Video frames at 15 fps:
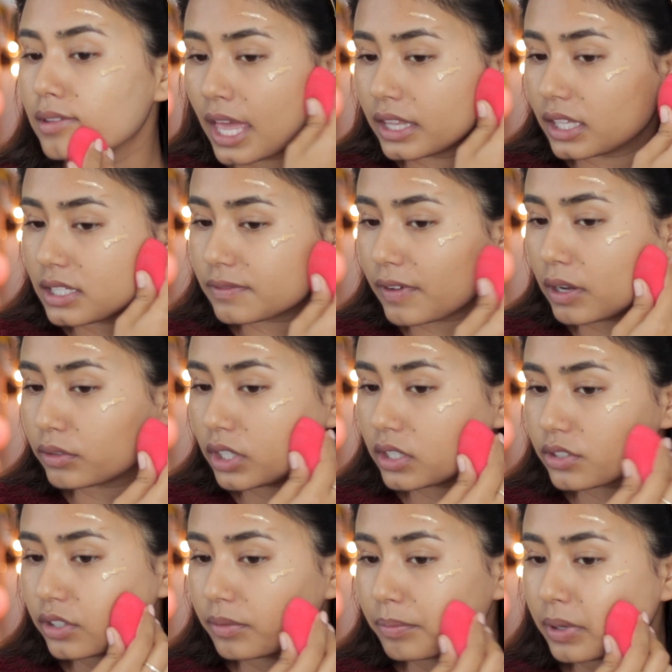This
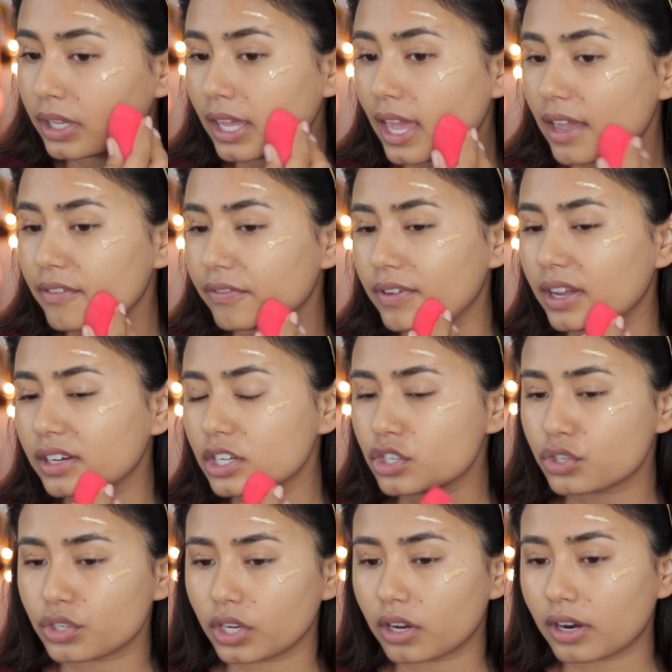foundation being a very
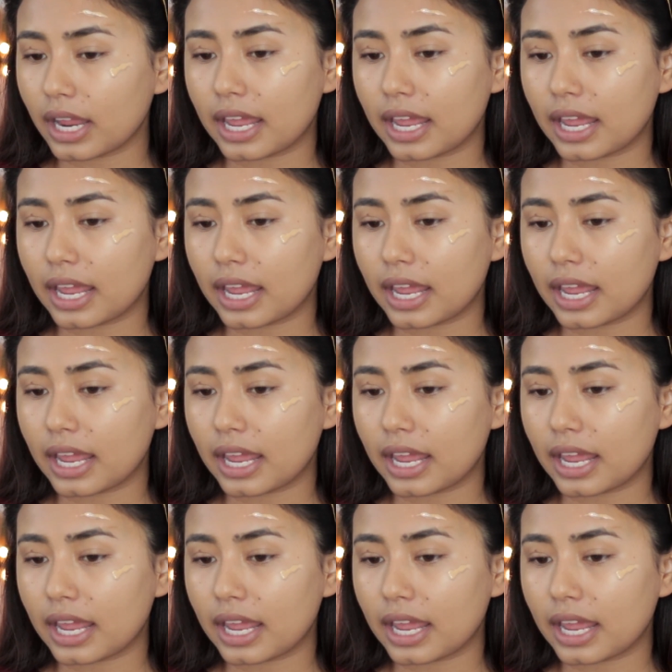sheer